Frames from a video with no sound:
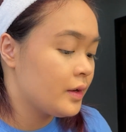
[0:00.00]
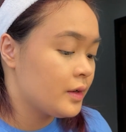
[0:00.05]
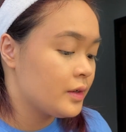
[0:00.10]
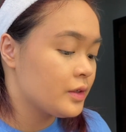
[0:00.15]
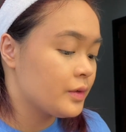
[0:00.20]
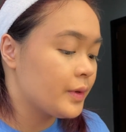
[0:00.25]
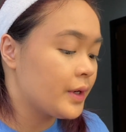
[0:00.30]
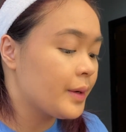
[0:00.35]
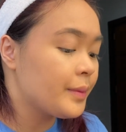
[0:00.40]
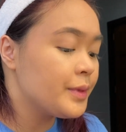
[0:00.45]
So
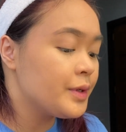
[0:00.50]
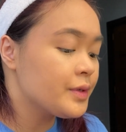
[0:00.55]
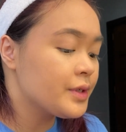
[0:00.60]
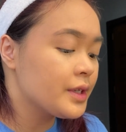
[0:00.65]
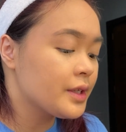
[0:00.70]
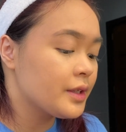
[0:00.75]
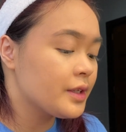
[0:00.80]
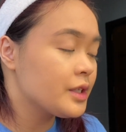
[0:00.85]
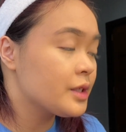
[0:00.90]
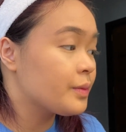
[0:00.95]
when I'm
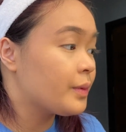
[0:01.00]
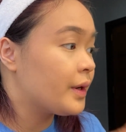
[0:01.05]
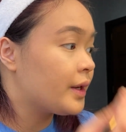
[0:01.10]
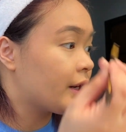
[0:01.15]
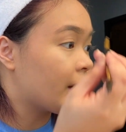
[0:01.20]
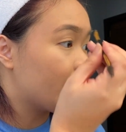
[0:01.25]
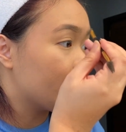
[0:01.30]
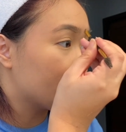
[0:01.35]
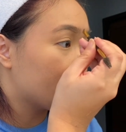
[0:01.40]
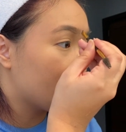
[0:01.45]
using this one,
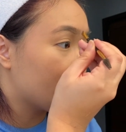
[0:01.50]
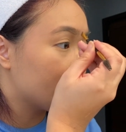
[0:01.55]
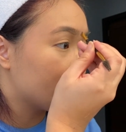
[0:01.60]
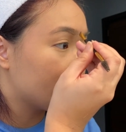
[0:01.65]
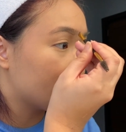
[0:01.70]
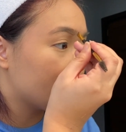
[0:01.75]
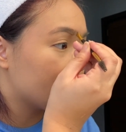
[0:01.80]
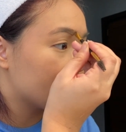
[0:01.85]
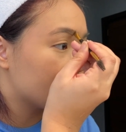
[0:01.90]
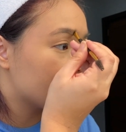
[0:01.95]
I kind of
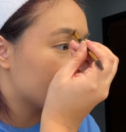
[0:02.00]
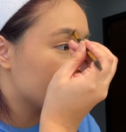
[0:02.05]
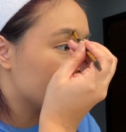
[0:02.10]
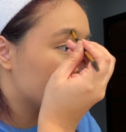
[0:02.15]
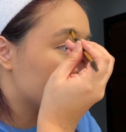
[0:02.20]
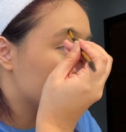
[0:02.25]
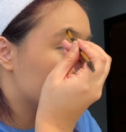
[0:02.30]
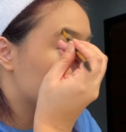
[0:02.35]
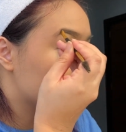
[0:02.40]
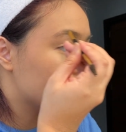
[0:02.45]
like to just